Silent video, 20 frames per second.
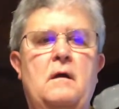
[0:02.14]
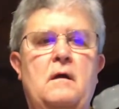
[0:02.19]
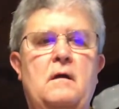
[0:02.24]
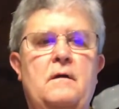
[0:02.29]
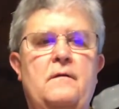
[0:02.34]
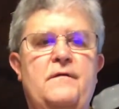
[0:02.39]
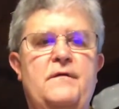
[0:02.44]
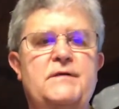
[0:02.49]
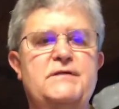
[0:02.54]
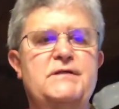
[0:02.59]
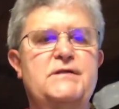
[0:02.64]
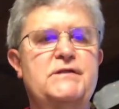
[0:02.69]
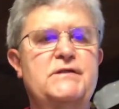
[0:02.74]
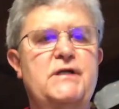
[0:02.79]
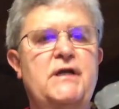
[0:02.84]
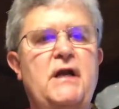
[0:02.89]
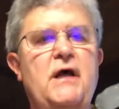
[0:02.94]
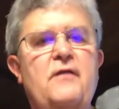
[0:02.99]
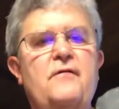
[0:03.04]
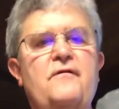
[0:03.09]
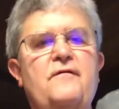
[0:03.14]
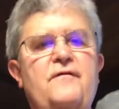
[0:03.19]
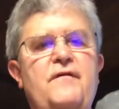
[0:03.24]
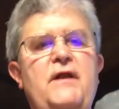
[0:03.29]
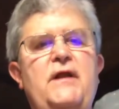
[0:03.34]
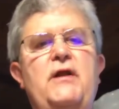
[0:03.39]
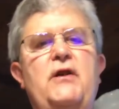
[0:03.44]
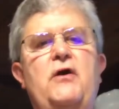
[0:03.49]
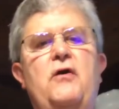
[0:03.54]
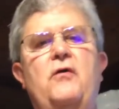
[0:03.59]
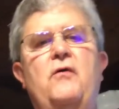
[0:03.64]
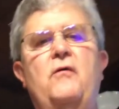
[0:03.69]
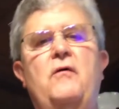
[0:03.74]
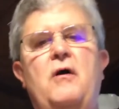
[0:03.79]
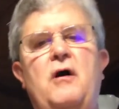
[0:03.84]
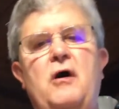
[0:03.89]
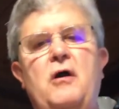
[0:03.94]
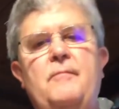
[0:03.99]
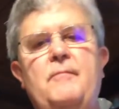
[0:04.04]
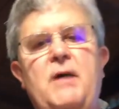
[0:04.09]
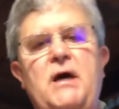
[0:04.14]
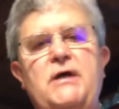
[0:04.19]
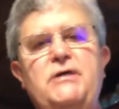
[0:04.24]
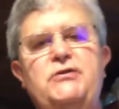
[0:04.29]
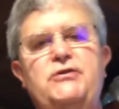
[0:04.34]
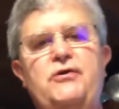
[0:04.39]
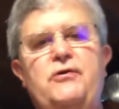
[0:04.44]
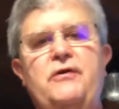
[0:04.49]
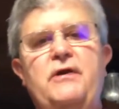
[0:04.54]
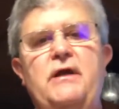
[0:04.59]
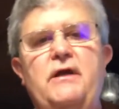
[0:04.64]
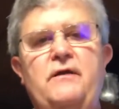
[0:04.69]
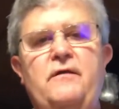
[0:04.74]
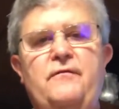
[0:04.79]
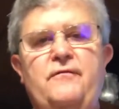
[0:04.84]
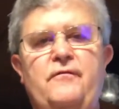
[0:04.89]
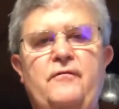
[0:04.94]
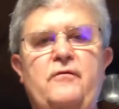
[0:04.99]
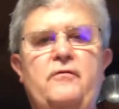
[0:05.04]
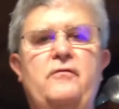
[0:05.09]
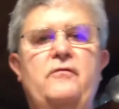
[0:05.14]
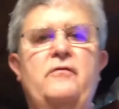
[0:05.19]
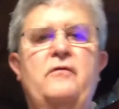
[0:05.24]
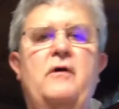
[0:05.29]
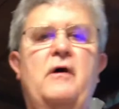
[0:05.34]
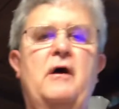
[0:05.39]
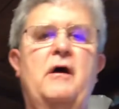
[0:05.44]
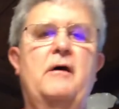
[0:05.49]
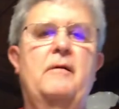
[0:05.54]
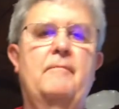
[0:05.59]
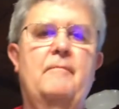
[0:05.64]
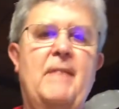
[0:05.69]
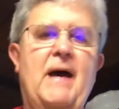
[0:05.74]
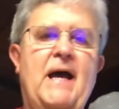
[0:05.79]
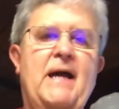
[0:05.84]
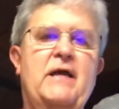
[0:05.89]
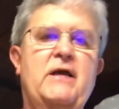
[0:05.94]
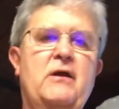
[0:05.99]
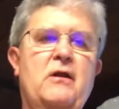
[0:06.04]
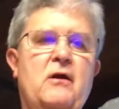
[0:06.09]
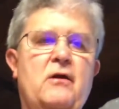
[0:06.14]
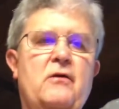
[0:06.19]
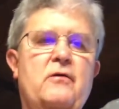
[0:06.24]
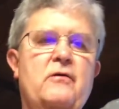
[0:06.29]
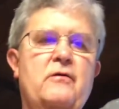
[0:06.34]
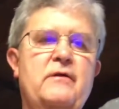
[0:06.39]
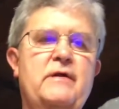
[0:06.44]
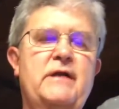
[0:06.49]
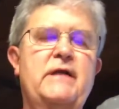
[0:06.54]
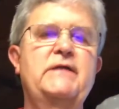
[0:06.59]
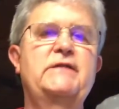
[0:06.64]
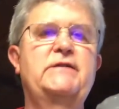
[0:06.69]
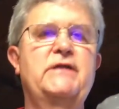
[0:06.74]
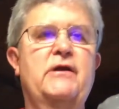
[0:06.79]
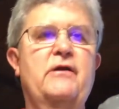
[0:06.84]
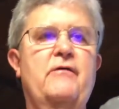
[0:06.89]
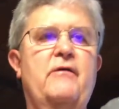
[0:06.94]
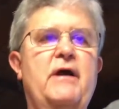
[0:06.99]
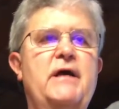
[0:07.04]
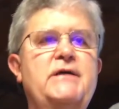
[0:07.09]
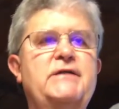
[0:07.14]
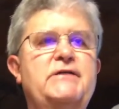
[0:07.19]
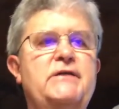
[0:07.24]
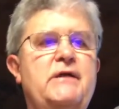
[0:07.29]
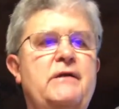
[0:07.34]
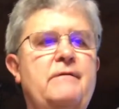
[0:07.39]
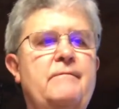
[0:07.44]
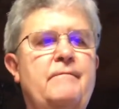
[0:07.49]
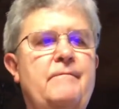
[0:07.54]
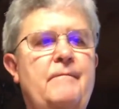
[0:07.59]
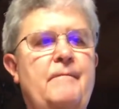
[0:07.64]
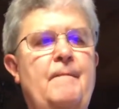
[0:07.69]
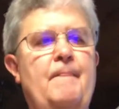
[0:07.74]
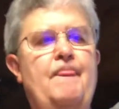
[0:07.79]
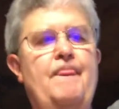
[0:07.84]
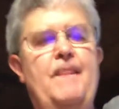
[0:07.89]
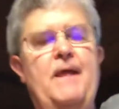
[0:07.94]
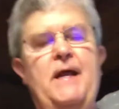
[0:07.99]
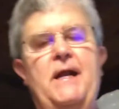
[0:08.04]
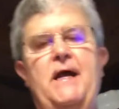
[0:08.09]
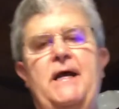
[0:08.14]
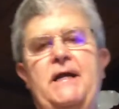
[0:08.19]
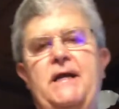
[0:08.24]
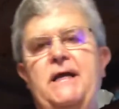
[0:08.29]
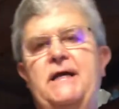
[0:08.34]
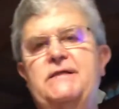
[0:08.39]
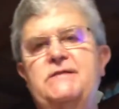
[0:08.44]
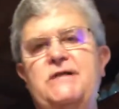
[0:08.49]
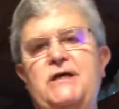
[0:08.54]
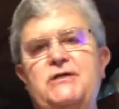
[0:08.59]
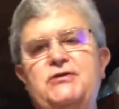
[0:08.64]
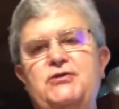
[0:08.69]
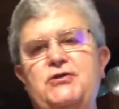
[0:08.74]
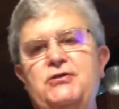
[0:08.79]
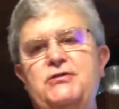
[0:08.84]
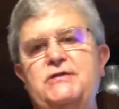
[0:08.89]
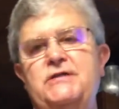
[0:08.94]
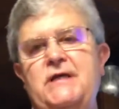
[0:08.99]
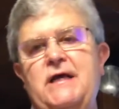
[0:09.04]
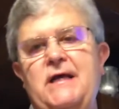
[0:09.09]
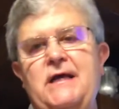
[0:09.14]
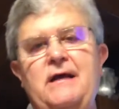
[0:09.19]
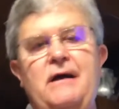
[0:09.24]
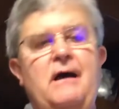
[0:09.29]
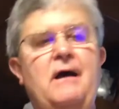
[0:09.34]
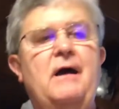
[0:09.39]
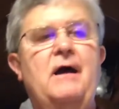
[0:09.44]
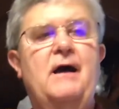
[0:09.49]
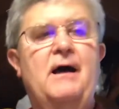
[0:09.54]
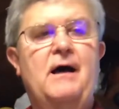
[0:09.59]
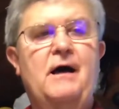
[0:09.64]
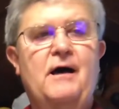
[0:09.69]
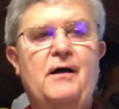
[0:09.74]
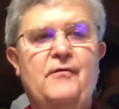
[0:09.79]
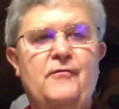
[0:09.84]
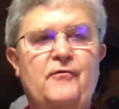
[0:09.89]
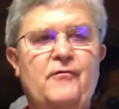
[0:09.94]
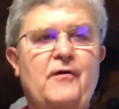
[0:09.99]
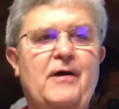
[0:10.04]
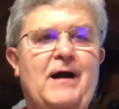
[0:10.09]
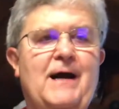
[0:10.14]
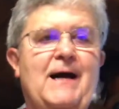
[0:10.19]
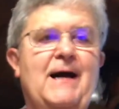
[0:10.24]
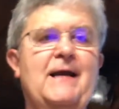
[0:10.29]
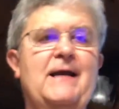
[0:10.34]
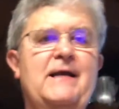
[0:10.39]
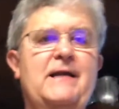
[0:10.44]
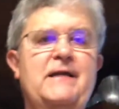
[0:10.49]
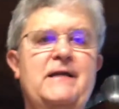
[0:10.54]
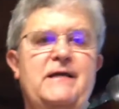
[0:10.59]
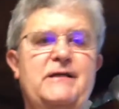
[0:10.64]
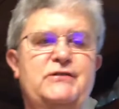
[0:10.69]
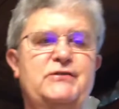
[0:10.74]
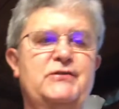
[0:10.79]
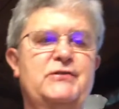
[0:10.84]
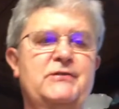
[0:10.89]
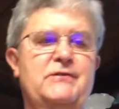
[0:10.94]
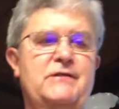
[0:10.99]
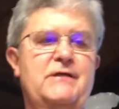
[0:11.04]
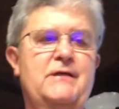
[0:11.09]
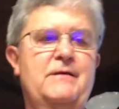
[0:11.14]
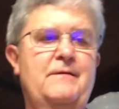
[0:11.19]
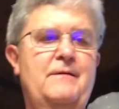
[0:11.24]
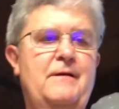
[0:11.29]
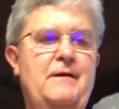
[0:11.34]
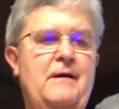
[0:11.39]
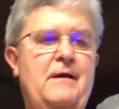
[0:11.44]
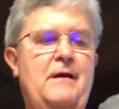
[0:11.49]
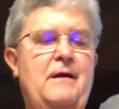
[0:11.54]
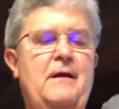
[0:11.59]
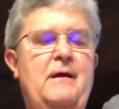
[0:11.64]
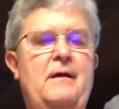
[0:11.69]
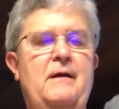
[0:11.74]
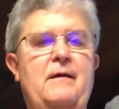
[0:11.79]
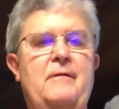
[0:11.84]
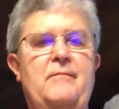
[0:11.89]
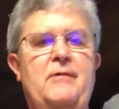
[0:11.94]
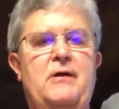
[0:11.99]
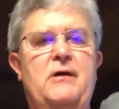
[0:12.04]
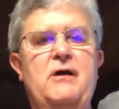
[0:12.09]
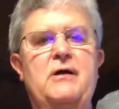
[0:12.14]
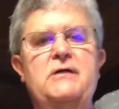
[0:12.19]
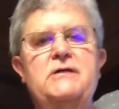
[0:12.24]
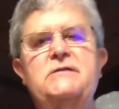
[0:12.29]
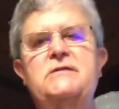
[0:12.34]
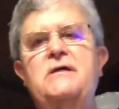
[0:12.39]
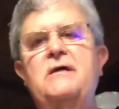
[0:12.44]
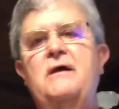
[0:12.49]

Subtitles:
This is another video on my journey through macular degeneration, and I guess I should say other eye conditions, because